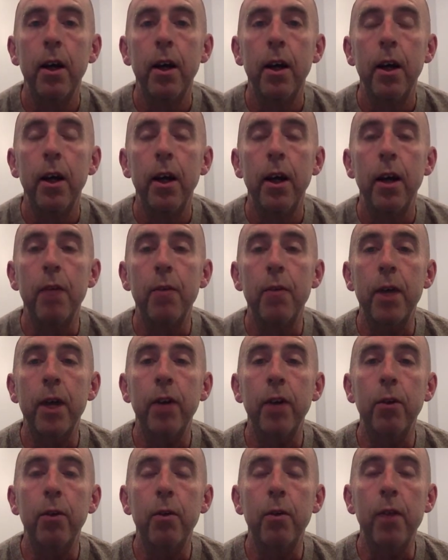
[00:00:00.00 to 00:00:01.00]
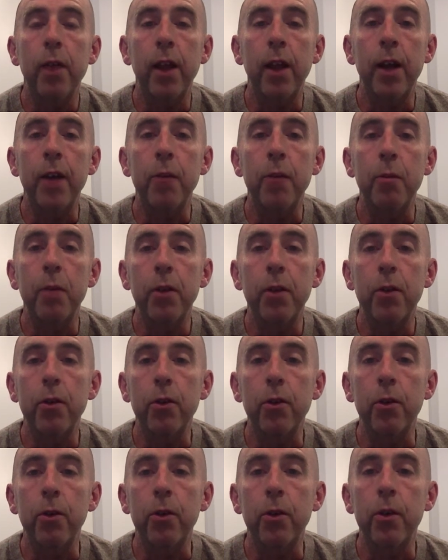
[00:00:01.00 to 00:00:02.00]
In fact, over the last month or
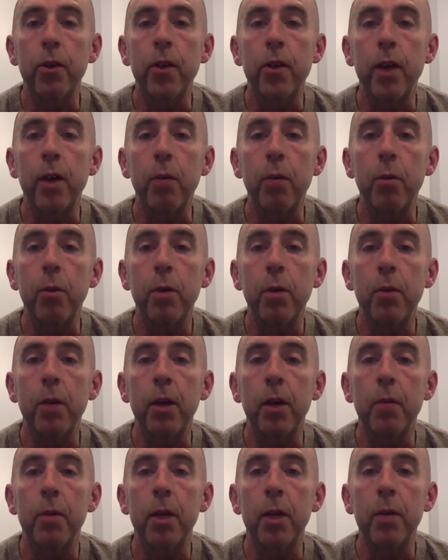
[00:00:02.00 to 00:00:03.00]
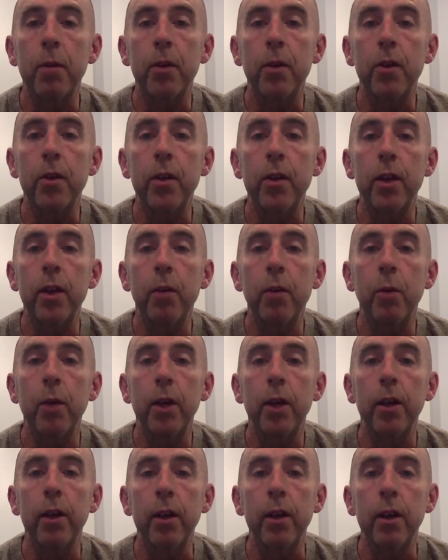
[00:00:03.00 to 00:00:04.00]
so since that appointment, I've been able to see him
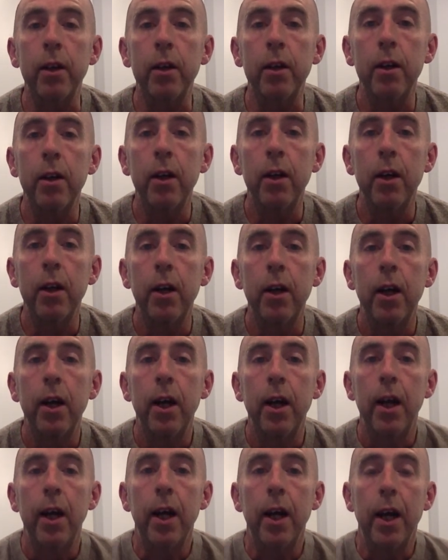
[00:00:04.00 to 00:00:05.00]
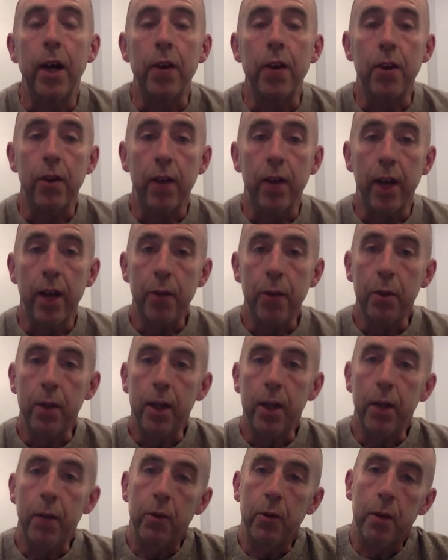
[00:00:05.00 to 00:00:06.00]
weekly. And just last week,
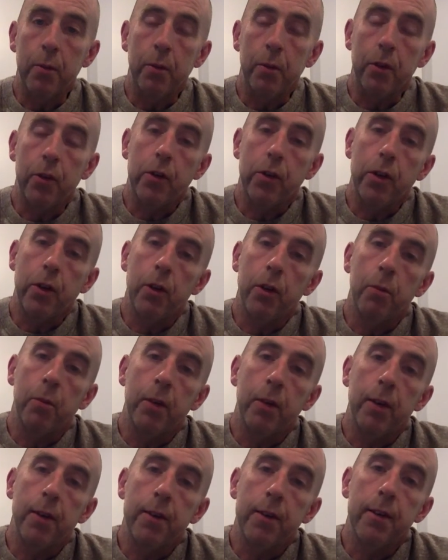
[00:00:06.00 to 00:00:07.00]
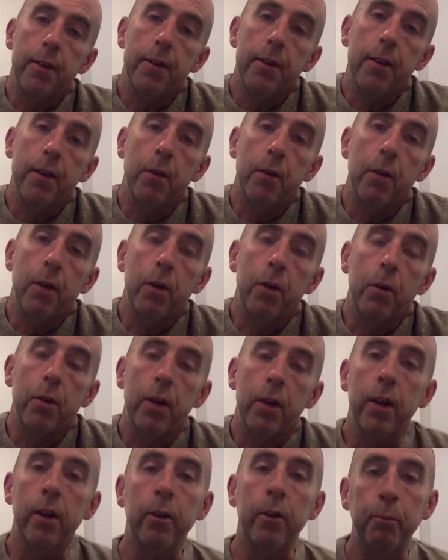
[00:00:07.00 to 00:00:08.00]
he was able to secure a place in a city-run
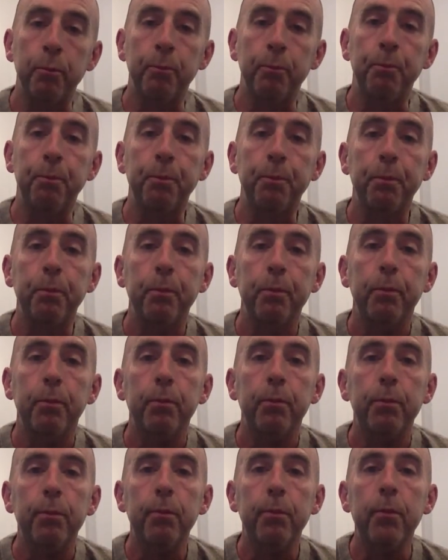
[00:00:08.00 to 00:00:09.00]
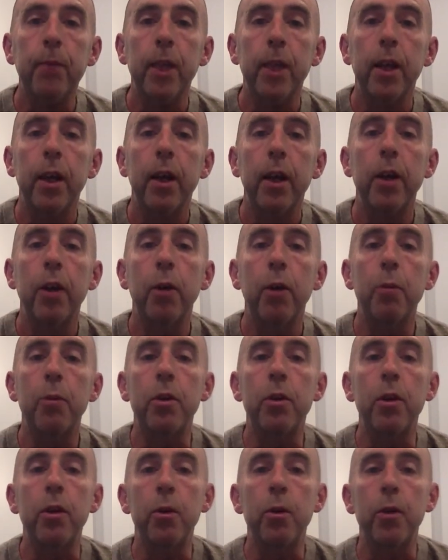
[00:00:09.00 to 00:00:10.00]
hotel. He hopes to
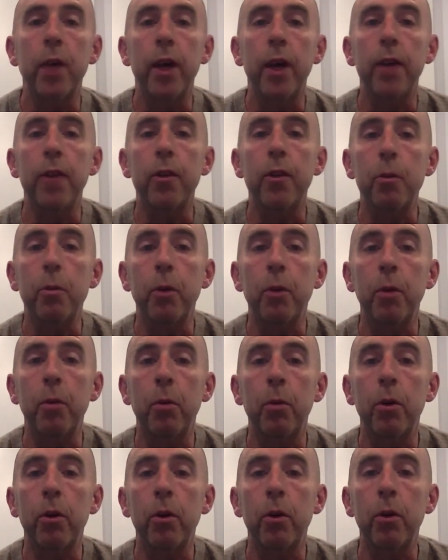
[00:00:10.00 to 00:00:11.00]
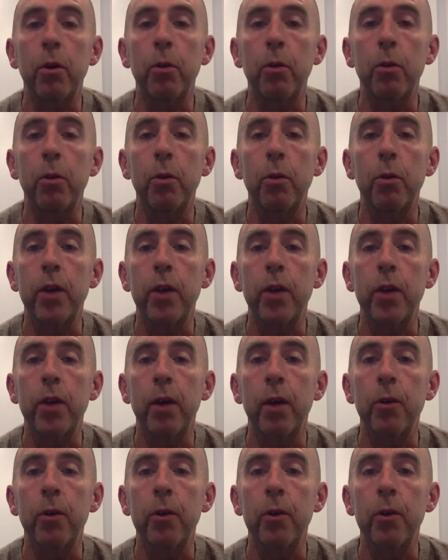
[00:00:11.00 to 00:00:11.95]
use that as a springboard to more stable housing.